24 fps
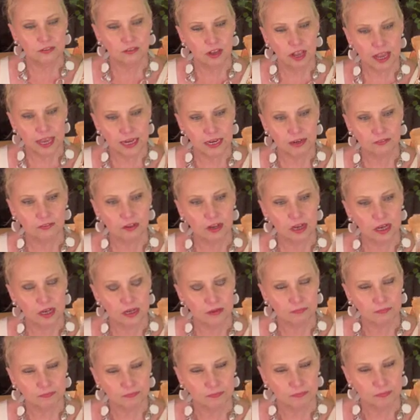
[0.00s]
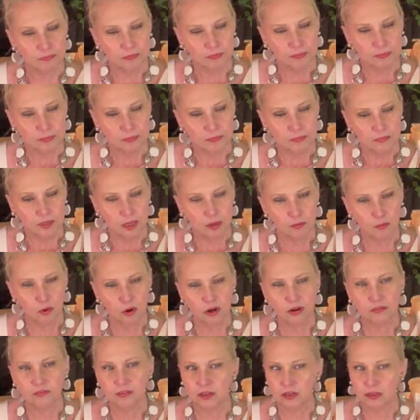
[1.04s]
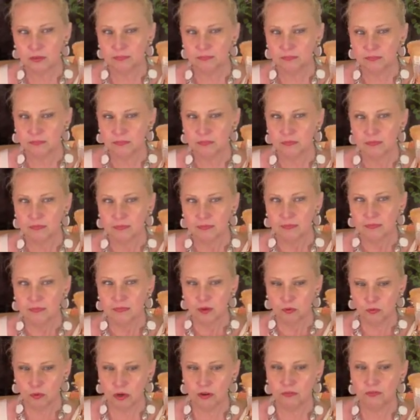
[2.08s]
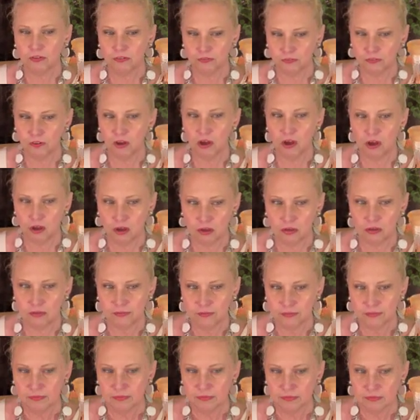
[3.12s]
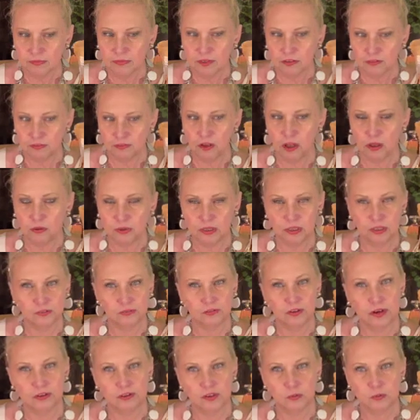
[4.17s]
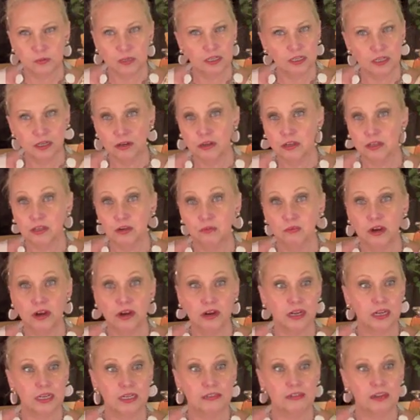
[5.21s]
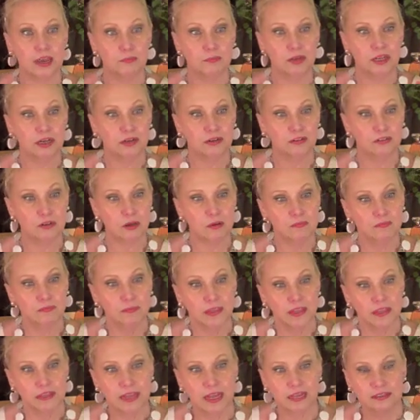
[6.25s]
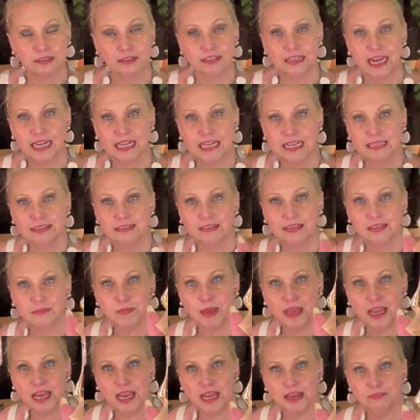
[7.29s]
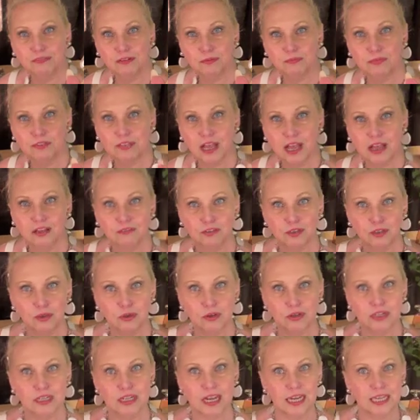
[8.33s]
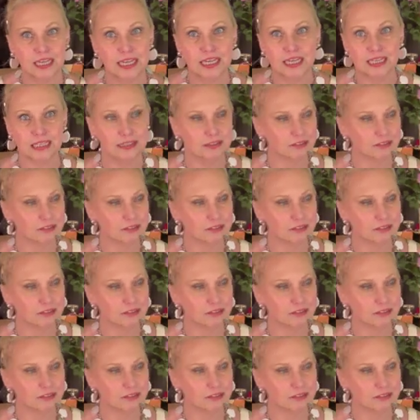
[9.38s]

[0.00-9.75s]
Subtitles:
kind of more of a fall winter fragrance, but you know, you can wear it any time of year. So that's Dalissime from Salvador Dali.